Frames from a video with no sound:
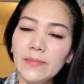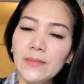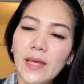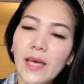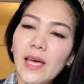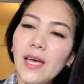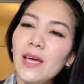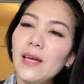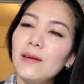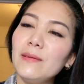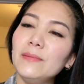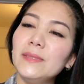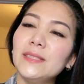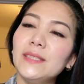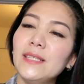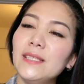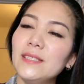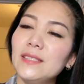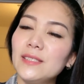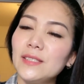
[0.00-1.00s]

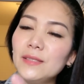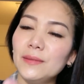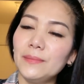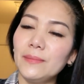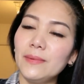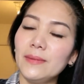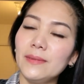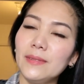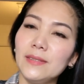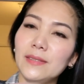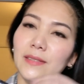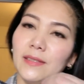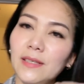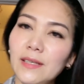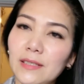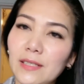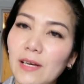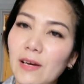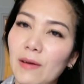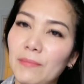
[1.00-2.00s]
everything so now,
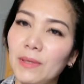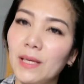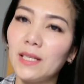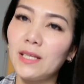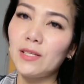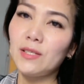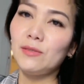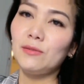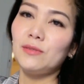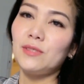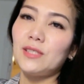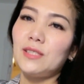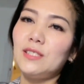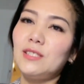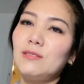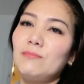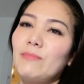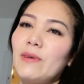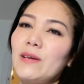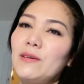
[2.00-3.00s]
now i'm gonna use this
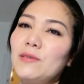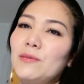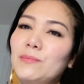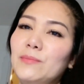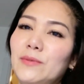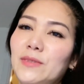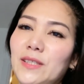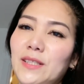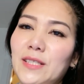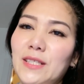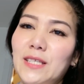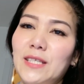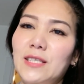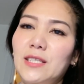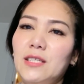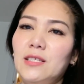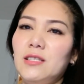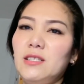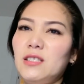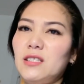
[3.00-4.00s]
microphone in
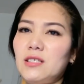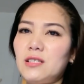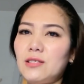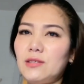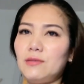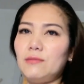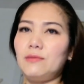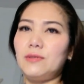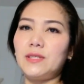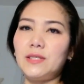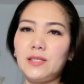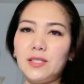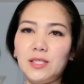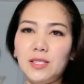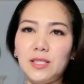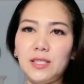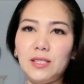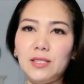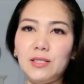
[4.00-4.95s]
here where are you